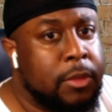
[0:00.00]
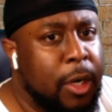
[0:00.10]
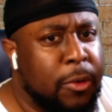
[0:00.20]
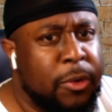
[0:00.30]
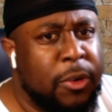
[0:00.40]

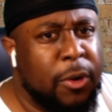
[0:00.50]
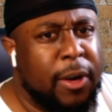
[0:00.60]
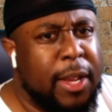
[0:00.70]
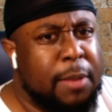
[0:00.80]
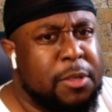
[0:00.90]
Oh, New
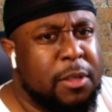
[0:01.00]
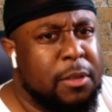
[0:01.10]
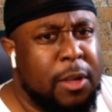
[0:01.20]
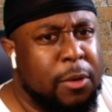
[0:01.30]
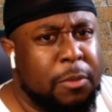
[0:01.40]
York, absolutely.
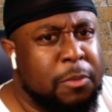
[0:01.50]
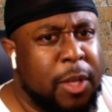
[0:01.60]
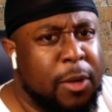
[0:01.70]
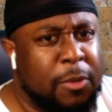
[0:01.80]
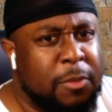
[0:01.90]
No,
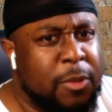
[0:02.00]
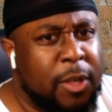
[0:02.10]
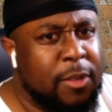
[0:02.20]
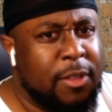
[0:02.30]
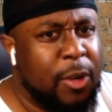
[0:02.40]
no,
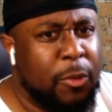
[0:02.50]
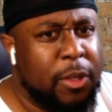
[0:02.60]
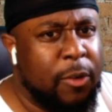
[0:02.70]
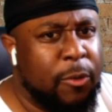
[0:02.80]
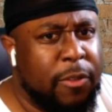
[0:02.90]
no.
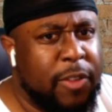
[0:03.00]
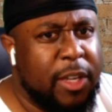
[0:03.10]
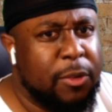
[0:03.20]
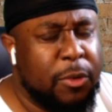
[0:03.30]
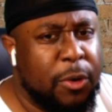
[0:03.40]
We've
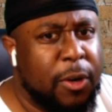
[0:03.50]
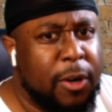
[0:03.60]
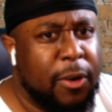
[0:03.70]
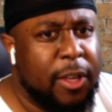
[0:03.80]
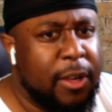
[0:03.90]
killed New York
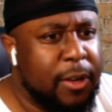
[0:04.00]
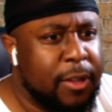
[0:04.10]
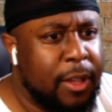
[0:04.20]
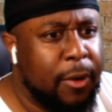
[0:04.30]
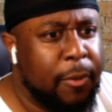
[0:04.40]
all year.
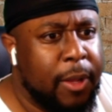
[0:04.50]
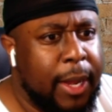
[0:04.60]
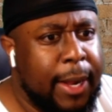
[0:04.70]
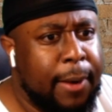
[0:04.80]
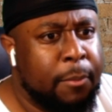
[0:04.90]
No,
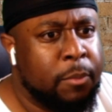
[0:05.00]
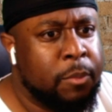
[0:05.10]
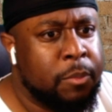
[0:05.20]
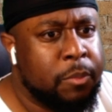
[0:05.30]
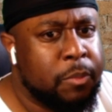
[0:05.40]

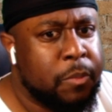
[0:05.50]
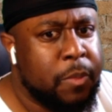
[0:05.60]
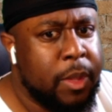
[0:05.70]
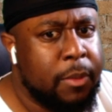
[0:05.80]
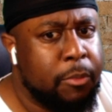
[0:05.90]

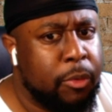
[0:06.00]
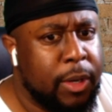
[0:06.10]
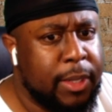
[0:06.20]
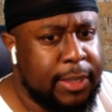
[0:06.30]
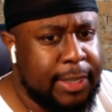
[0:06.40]

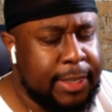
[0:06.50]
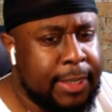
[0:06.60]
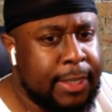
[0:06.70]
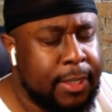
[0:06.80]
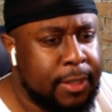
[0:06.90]

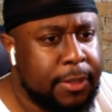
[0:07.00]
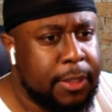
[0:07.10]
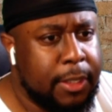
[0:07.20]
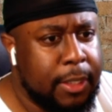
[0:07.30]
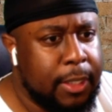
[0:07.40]
Brooklyn.
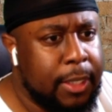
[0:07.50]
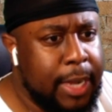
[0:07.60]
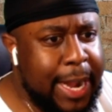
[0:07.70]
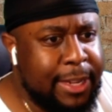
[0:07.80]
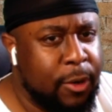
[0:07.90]

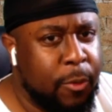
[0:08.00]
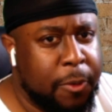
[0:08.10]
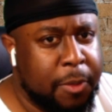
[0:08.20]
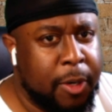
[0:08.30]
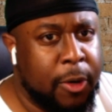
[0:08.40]
I don't
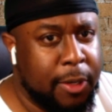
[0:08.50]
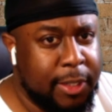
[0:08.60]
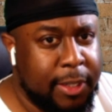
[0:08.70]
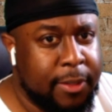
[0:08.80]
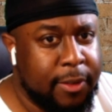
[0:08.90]
want them
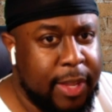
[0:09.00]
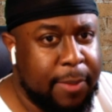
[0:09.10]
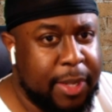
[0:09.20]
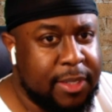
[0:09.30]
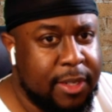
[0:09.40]
early. If that
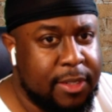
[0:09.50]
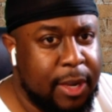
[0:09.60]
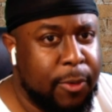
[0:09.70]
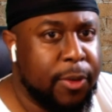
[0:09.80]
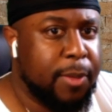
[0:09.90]
makes sense,
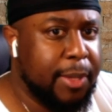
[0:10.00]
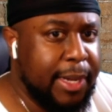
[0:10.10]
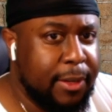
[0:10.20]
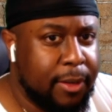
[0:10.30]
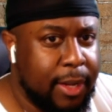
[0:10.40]
I want them
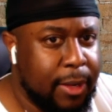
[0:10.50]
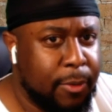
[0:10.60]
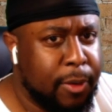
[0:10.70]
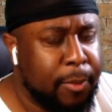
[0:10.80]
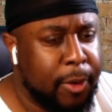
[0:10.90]
later. I don't
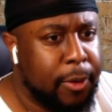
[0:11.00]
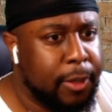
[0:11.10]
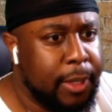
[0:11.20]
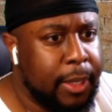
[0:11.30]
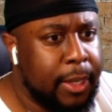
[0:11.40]
want them
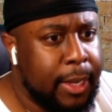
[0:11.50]
early.